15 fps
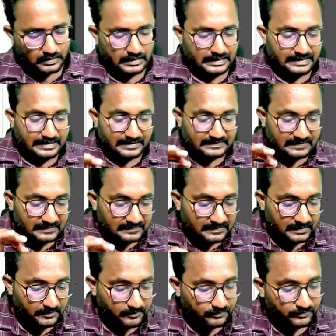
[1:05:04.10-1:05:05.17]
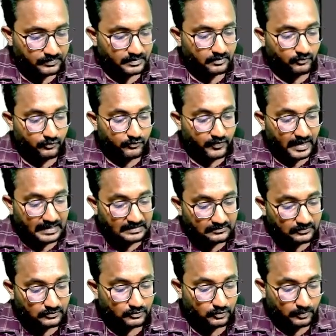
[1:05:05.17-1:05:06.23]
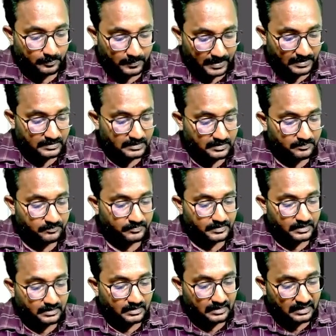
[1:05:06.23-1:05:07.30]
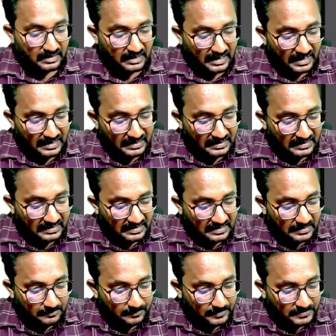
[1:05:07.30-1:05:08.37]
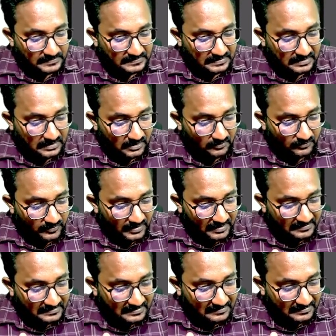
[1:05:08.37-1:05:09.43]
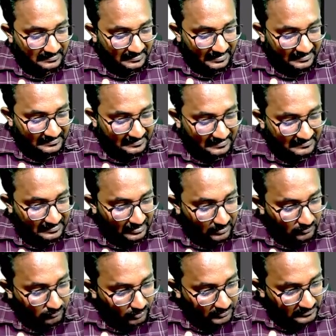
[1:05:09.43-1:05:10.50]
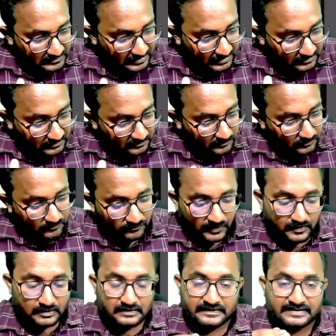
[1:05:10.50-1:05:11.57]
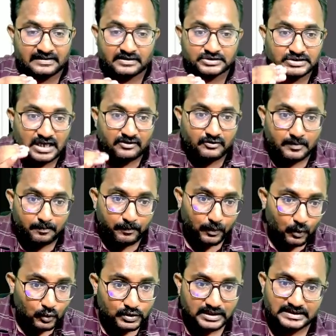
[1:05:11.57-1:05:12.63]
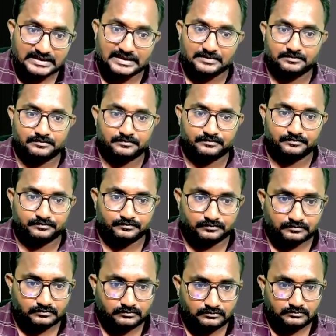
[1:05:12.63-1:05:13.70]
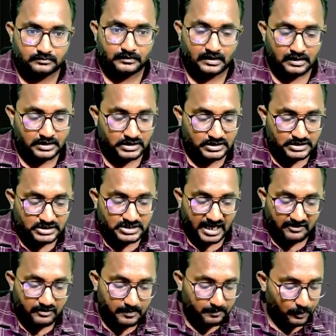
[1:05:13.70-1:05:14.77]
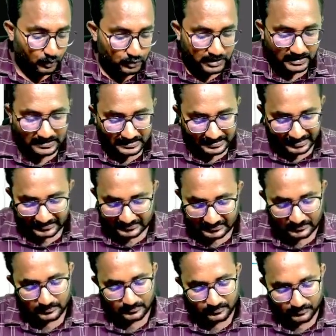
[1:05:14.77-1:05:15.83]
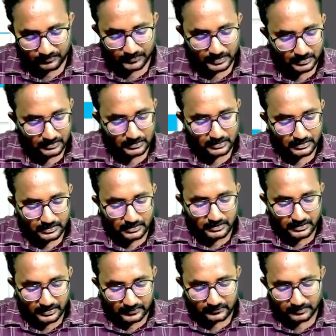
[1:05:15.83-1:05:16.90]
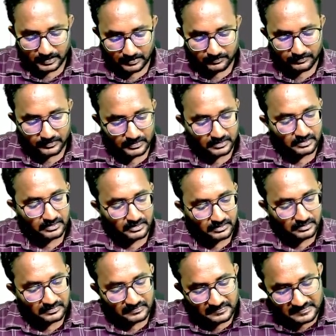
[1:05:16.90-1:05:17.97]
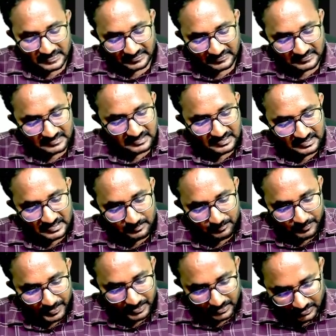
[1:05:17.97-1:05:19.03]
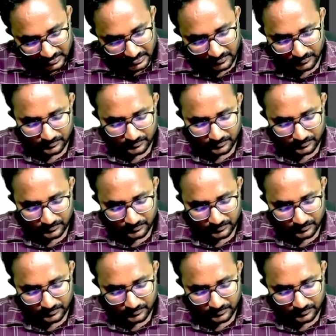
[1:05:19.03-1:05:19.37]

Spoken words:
SSE fails to pay the 90% of SSR tax as an advance tax. So shall we prove that? Shall we prove that? Yes. Yes, ma'am. Just he paid the